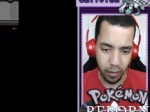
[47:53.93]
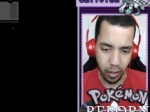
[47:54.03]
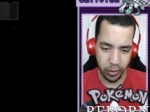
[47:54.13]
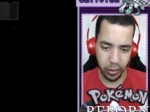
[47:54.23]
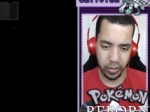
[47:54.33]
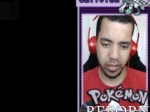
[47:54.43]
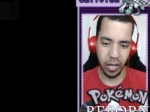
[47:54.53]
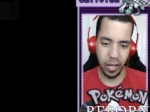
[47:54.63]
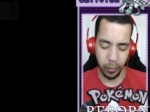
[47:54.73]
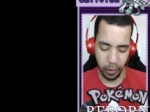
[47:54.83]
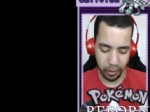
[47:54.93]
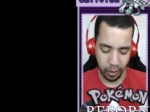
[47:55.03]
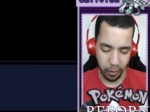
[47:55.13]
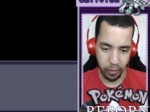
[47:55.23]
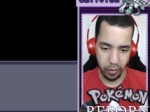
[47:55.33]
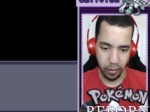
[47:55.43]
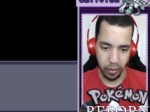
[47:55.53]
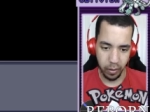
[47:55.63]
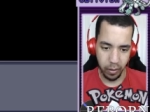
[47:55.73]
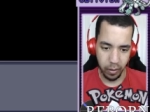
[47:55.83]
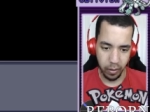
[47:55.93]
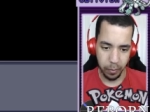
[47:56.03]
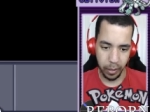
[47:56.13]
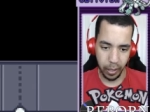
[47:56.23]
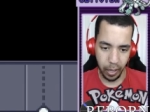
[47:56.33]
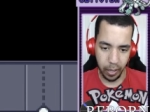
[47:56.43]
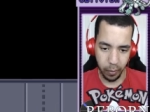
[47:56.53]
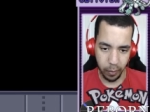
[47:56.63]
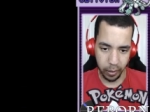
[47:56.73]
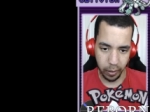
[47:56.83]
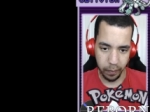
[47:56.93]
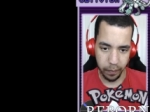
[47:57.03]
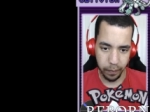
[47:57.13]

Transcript: Oh, so this is not the way to go. Right, I know where to go.